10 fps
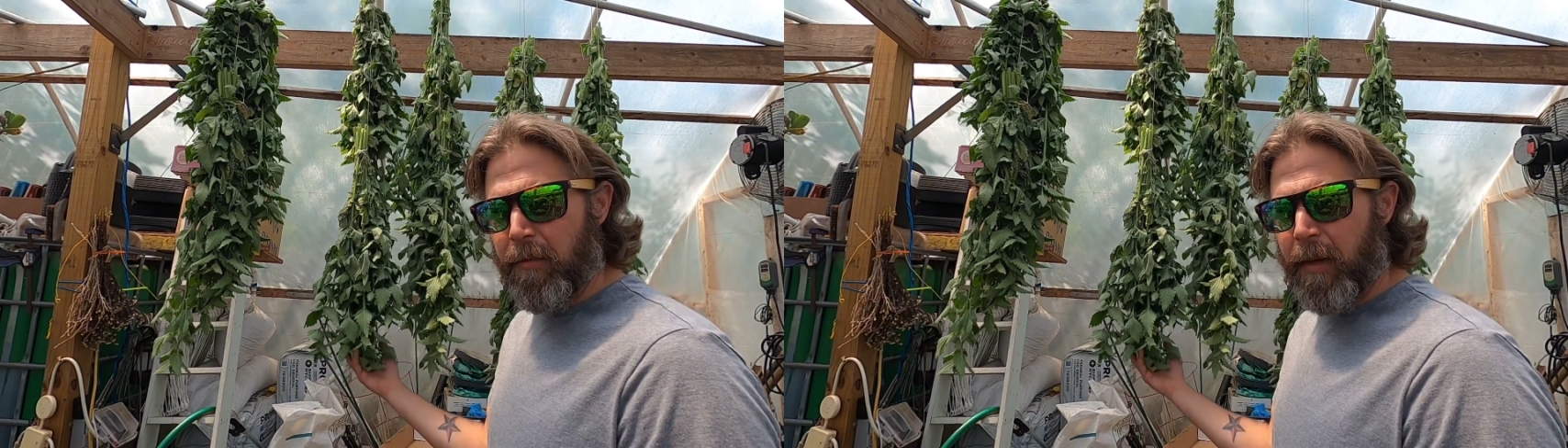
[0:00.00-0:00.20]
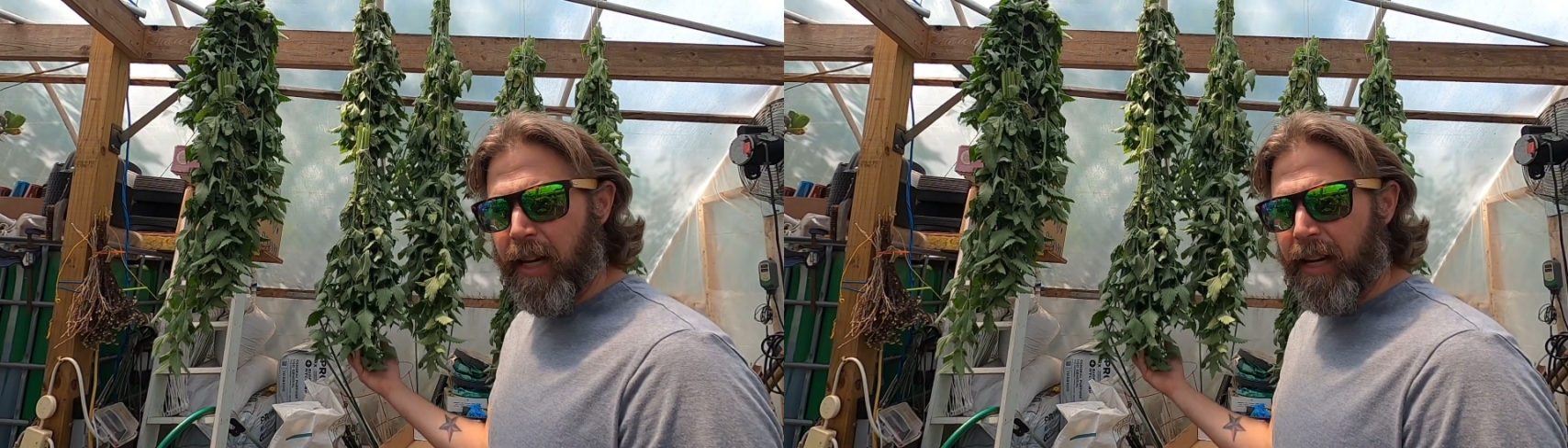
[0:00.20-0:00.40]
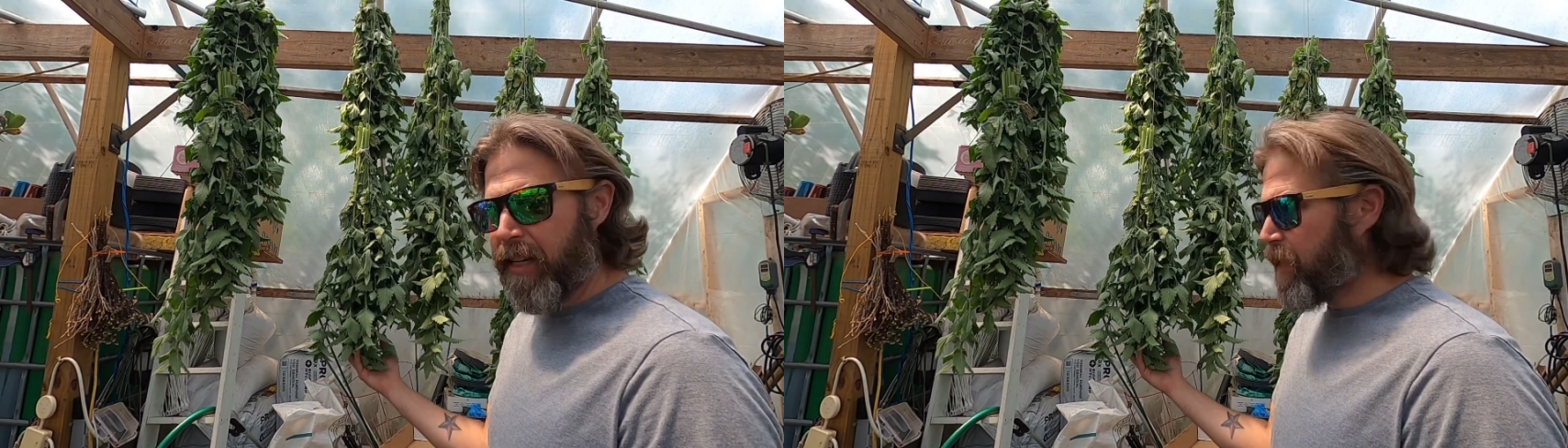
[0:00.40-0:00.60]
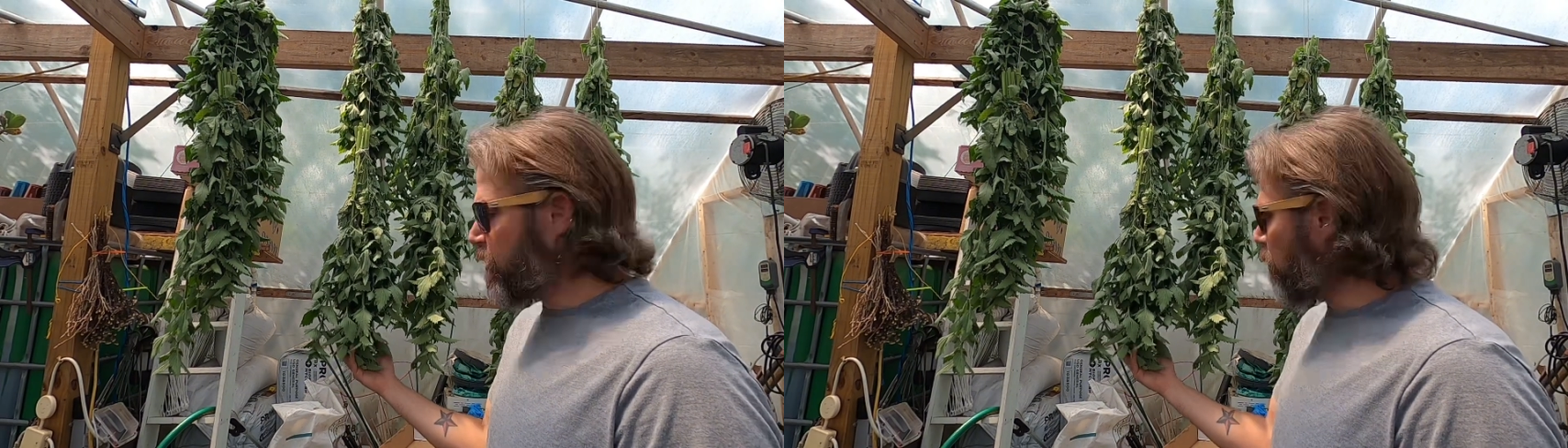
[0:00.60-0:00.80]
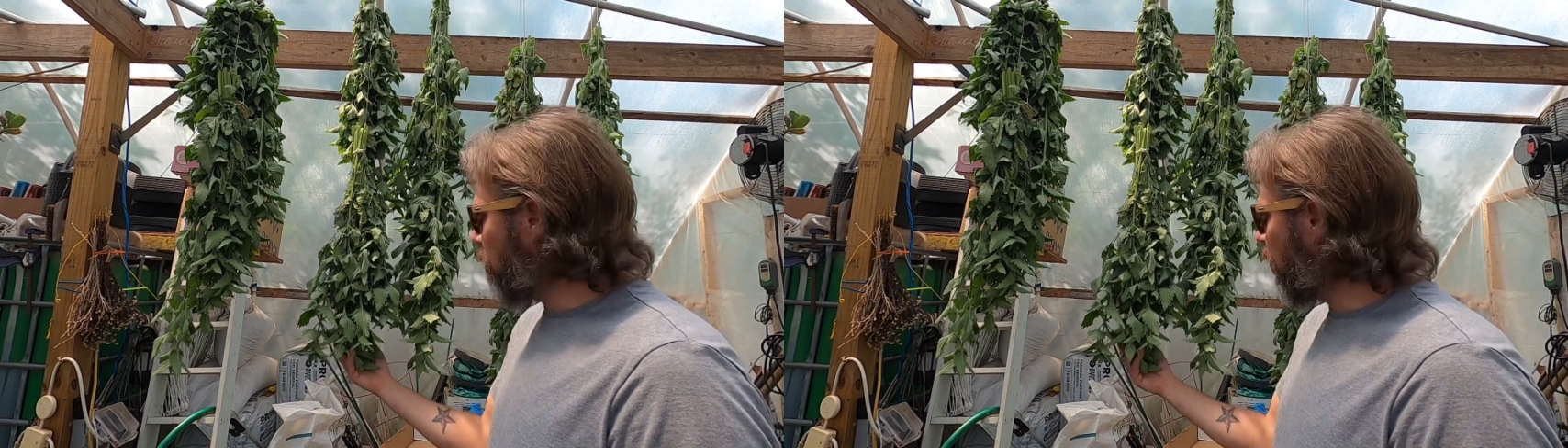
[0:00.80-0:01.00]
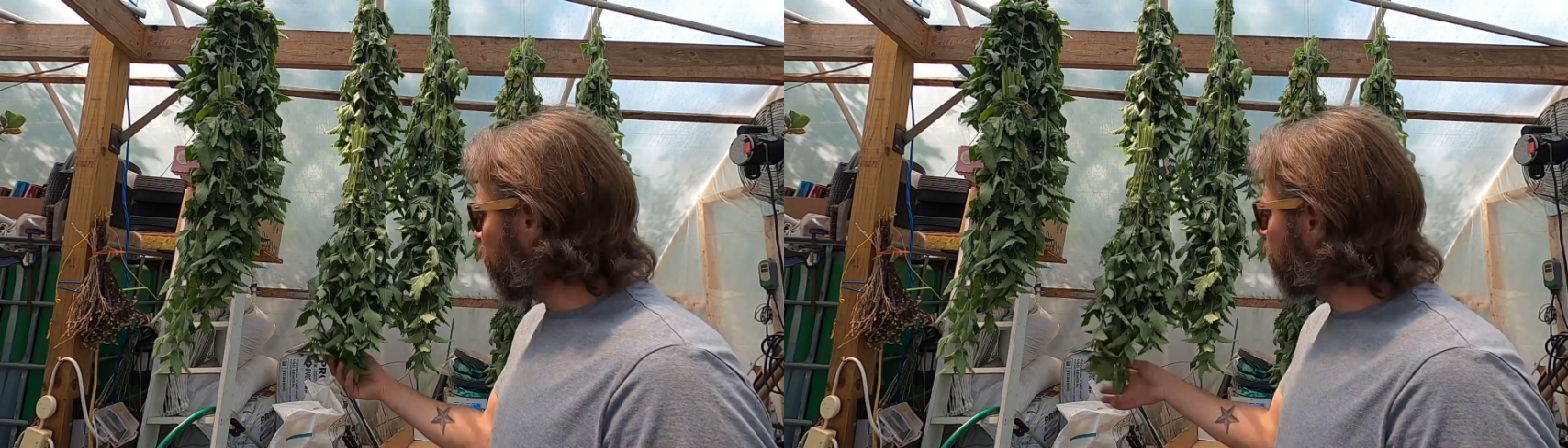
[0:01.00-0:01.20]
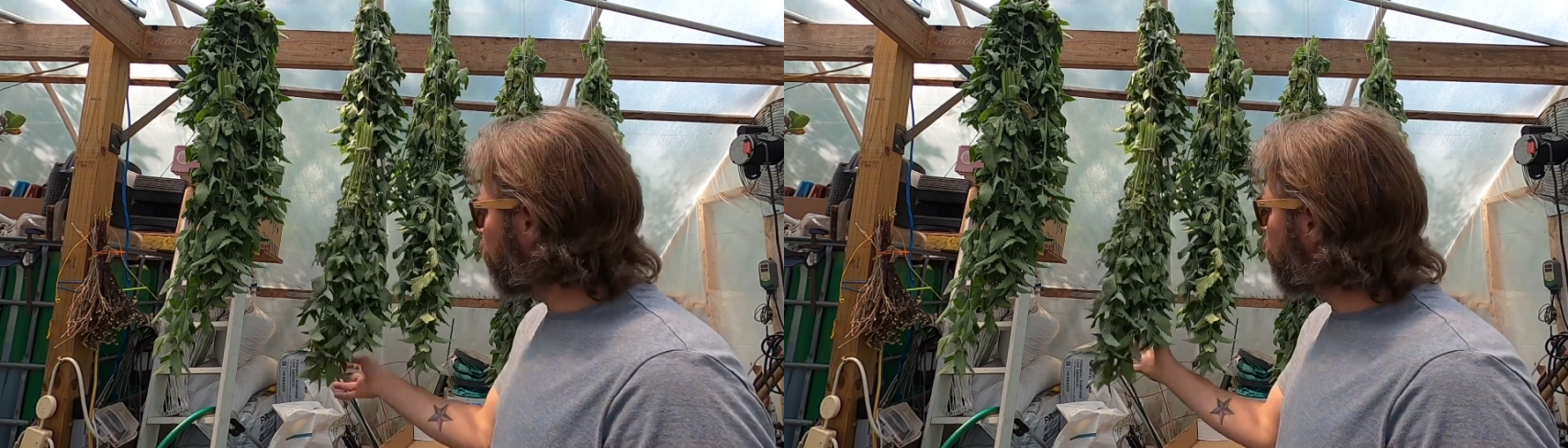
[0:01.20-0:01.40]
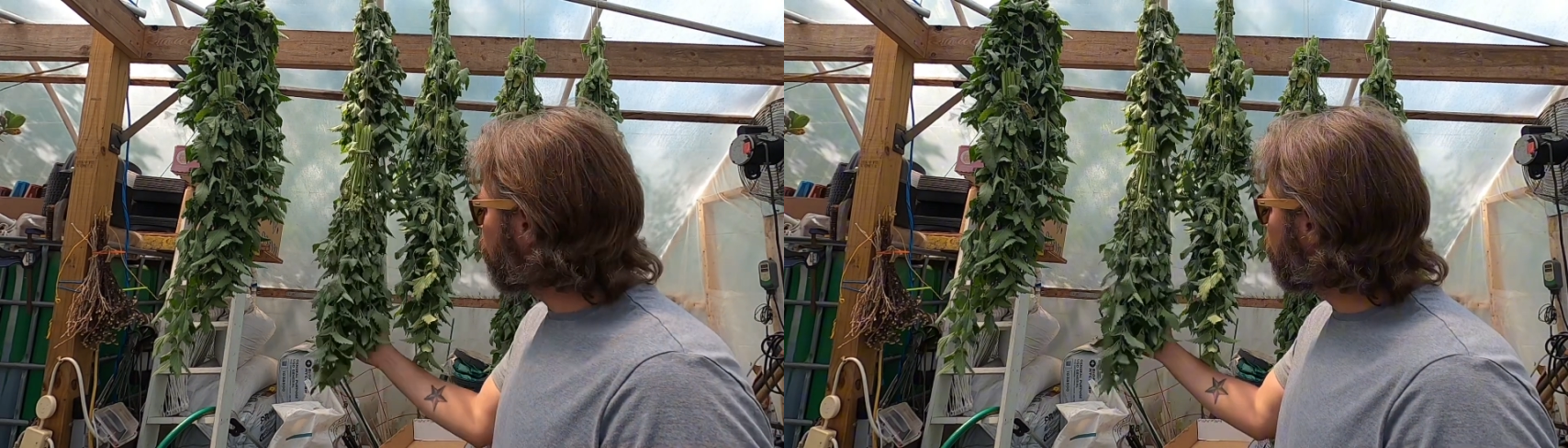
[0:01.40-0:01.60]
we get a decent amount
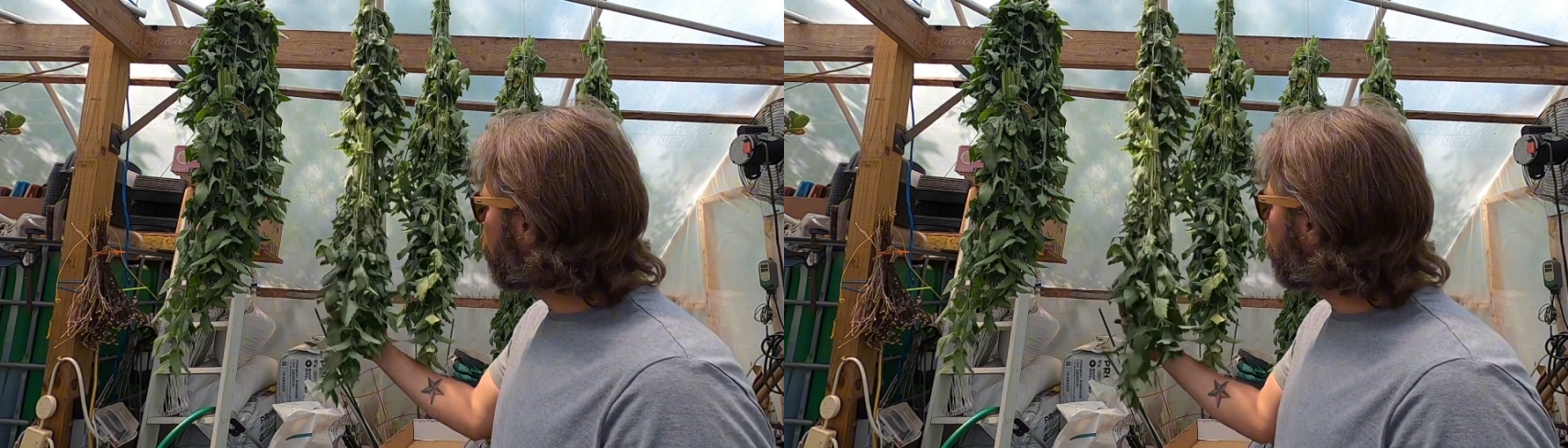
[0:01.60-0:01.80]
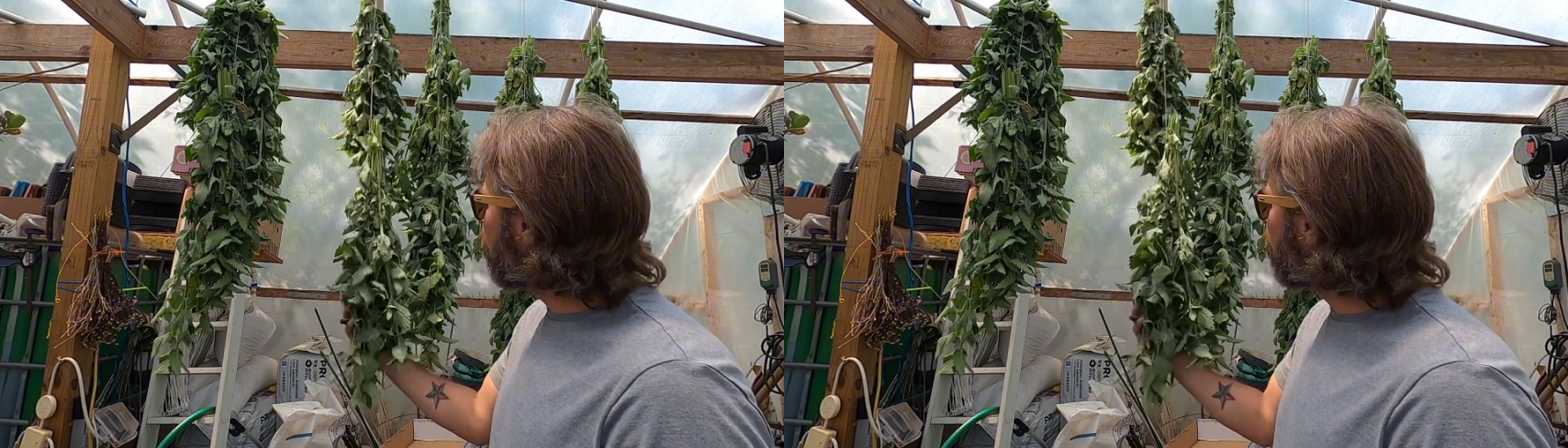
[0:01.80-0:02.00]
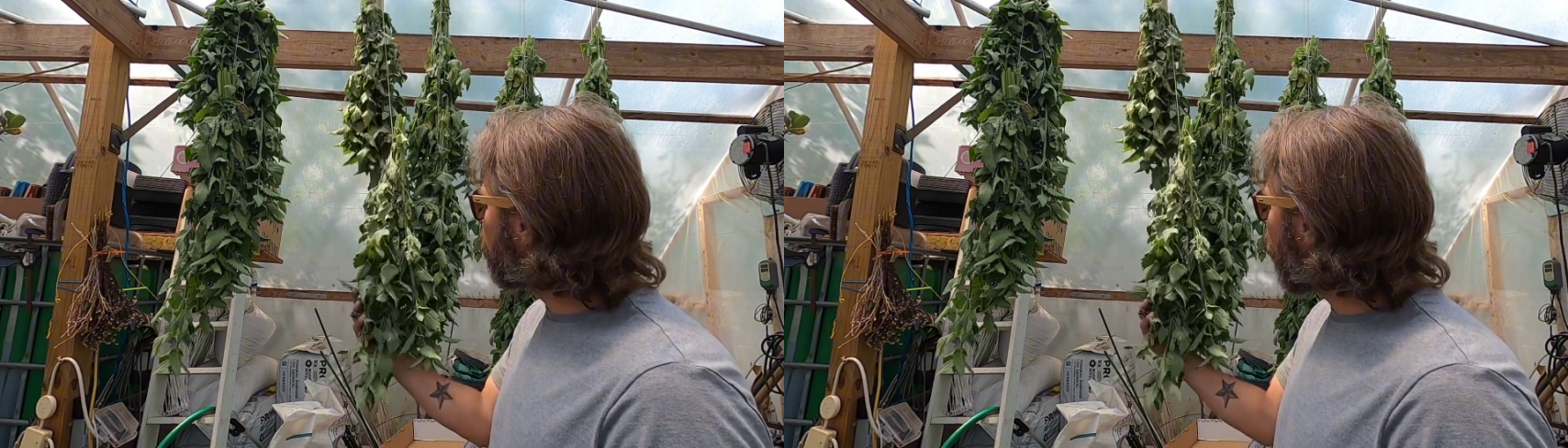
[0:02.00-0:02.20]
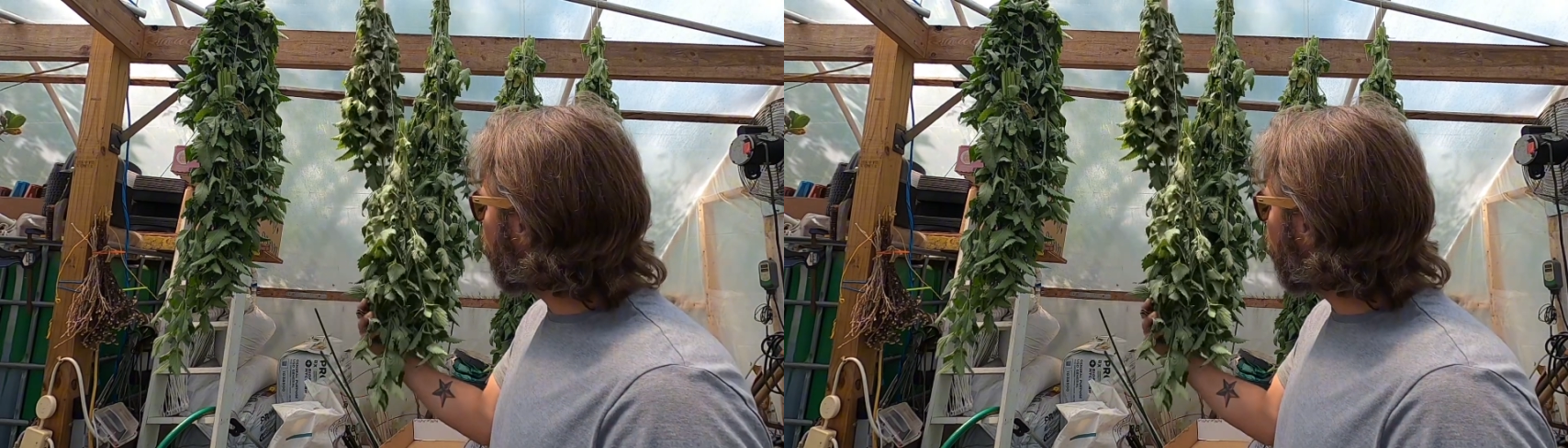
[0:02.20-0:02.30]
of